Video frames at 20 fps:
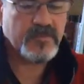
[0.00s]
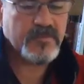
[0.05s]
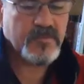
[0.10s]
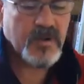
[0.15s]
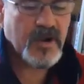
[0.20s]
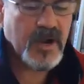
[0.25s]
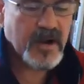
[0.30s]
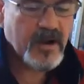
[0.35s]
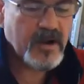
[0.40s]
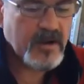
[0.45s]

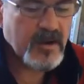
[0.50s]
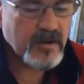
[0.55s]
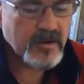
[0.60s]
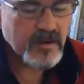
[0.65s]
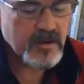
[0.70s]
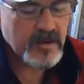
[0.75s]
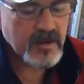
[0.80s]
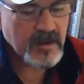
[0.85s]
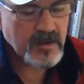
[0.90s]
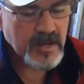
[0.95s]
Prior,
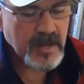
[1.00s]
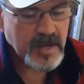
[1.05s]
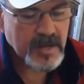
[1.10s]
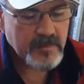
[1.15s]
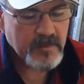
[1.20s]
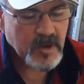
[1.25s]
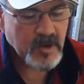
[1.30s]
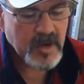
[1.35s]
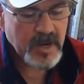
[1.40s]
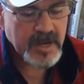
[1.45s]

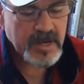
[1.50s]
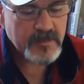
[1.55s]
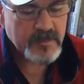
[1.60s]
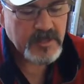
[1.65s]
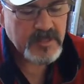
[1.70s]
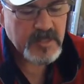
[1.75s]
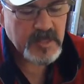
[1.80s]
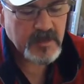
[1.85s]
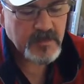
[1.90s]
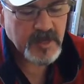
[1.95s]
about
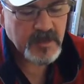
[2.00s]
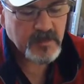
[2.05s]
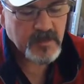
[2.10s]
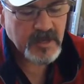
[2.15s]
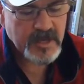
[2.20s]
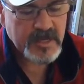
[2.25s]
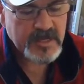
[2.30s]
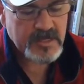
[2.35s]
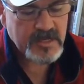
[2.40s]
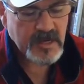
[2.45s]
90% of my
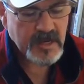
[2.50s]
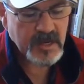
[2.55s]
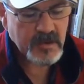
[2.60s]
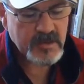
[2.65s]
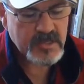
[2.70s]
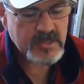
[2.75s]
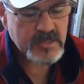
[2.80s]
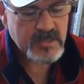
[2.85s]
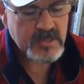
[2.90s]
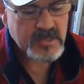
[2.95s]
planes, I
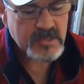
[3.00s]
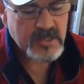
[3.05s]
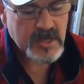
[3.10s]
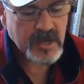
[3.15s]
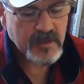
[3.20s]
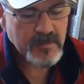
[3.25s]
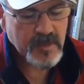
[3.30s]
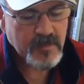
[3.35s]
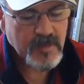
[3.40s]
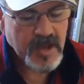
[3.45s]
always used to
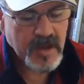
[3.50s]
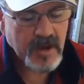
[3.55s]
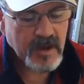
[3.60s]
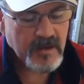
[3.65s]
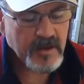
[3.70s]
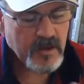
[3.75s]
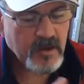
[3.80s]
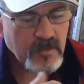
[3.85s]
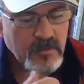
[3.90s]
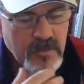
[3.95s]
jam the
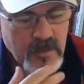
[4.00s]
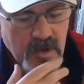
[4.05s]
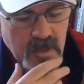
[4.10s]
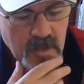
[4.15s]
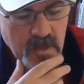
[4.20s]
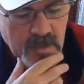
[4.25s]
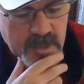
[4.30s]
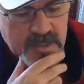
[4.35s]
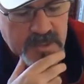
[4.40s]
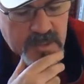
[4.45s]
battery over all
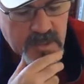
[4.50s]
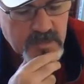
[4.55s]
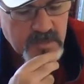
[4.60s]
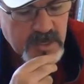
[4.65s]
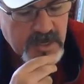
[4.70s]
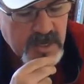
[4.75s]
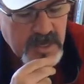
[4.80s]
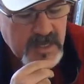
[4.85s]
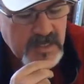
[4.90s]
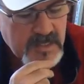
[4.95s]
the way to the
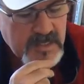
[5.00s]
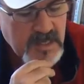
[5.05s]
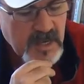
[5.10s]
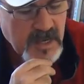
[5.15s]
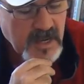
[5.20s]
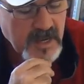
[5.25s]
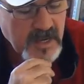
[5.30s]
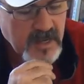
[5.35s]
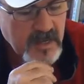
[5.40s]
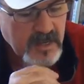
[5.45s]
right hand
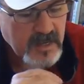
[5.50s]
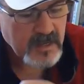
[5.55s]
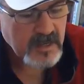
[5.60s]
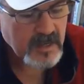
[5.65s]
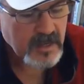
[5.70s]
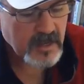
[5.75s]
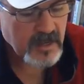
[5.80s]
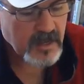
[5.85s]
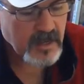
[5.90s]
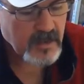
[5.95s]
side,
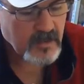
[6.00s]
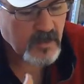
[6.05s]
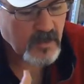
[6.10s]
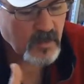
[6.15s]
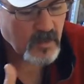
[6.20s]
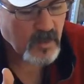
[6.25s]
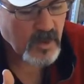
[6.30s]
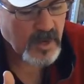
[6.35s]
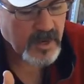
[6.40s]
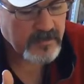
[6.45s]
and
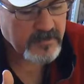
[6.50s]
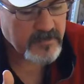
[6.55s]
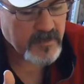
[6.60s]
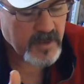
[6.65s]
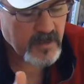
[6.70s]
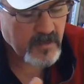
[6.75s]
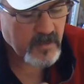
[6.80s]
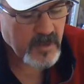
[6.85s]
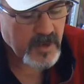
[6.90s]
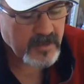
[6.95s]
what I
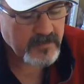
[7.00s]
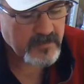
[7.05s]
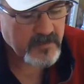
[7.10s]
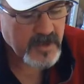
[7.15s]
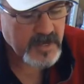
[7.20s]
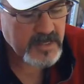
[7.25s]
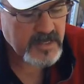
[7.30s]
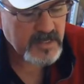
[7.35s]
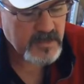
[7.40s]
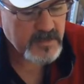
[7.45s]

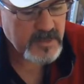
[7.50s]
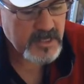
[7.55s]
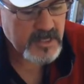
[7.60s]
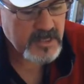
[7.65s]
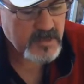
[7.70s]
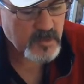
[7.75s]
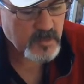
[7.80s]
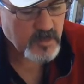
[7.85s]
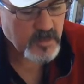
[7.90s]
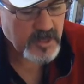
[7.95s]
find
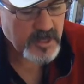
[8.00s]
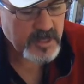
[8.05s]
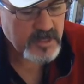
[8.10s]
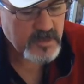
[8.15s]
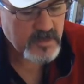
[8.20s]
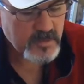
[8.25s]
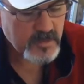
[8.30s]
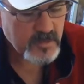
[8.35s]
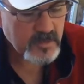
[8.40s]
sometimes with planes